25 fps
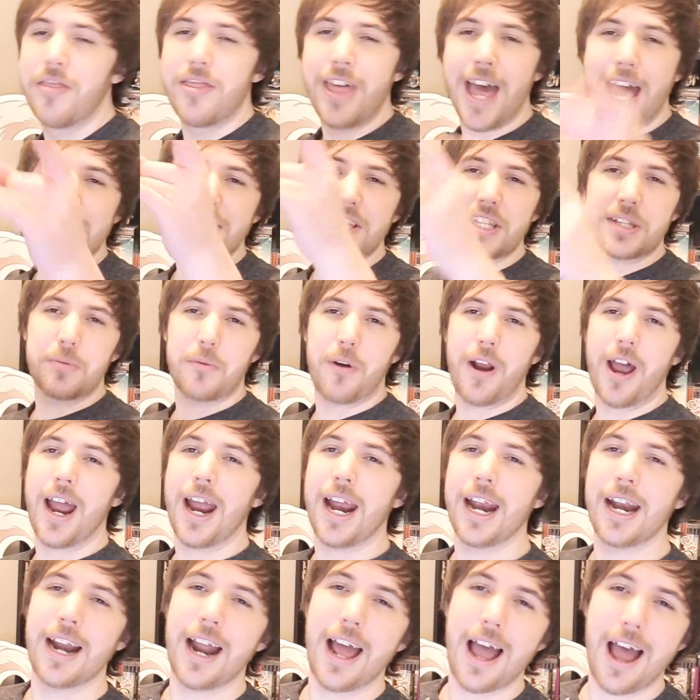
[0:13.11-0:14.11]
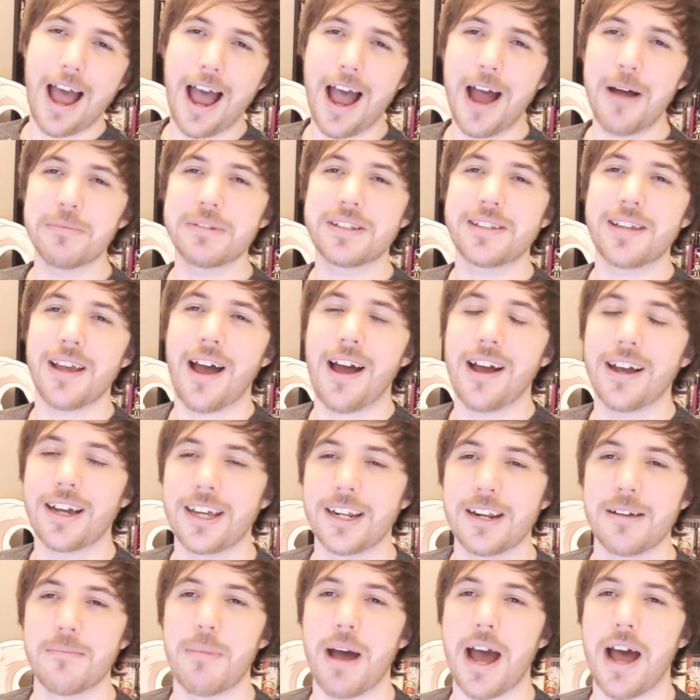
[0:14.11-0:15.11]
That's right, I'm
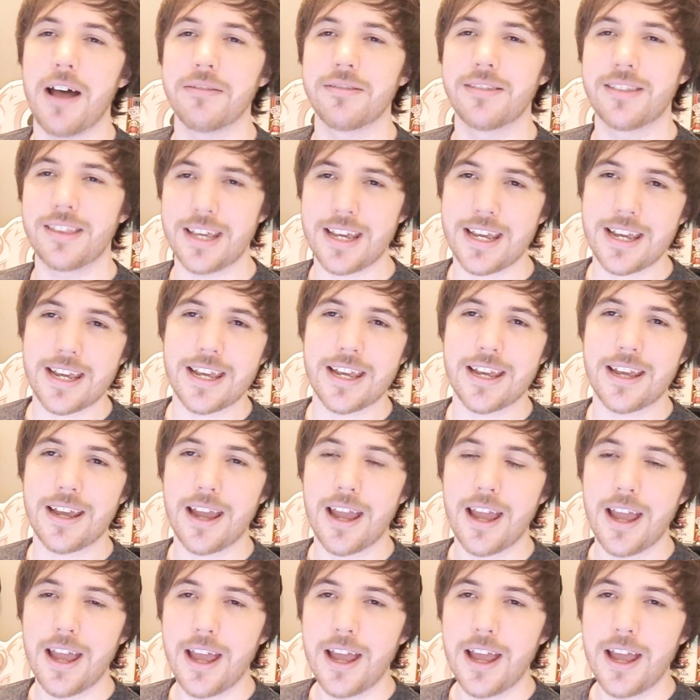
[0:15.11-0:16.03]
talking about the